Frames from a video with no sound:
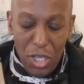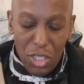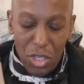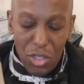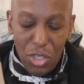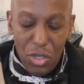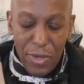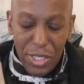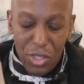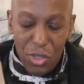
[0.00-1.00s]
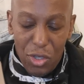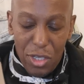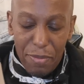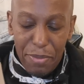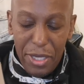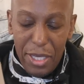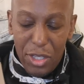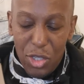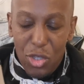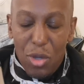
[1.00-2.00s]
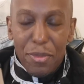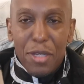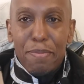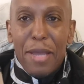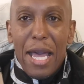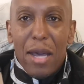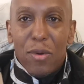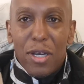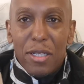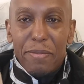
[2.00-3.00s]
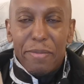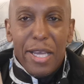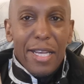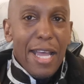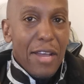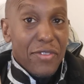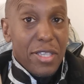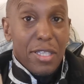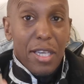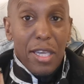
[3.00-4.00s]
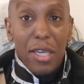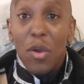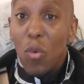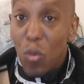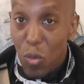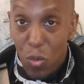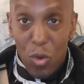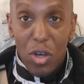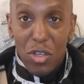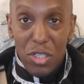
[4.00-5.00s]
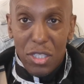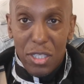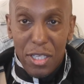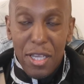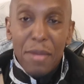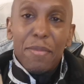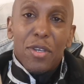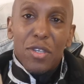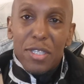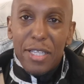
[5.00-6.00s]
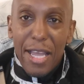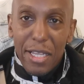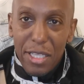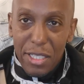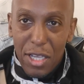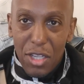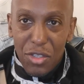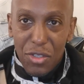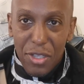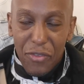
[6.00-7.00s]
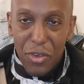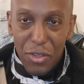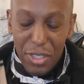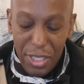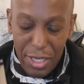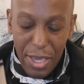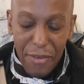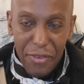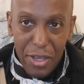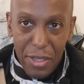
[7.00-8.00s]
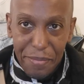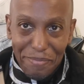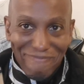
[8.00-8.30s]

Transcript: So the US dollar being the dominant power, and I have to say was, because now these countries have gotten together,